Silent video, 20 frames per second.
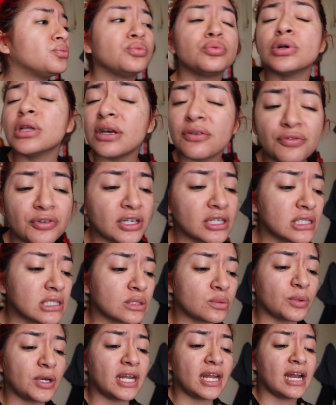really freaking
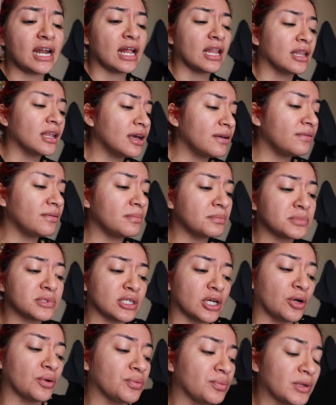sweet and I love them,
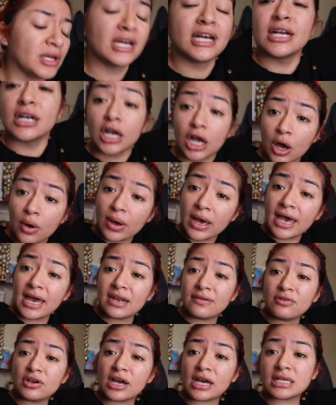so go ahead
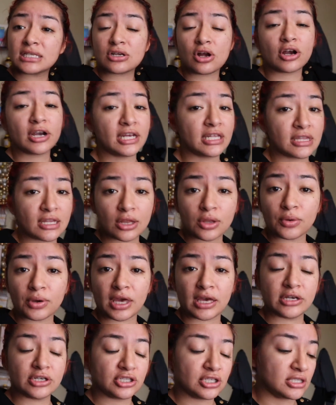if you guys are in the
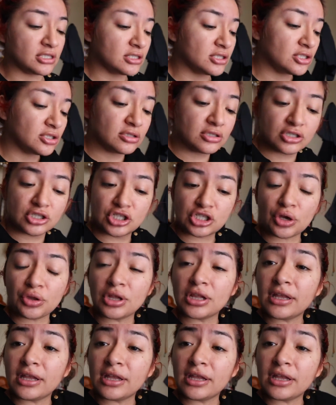location, show the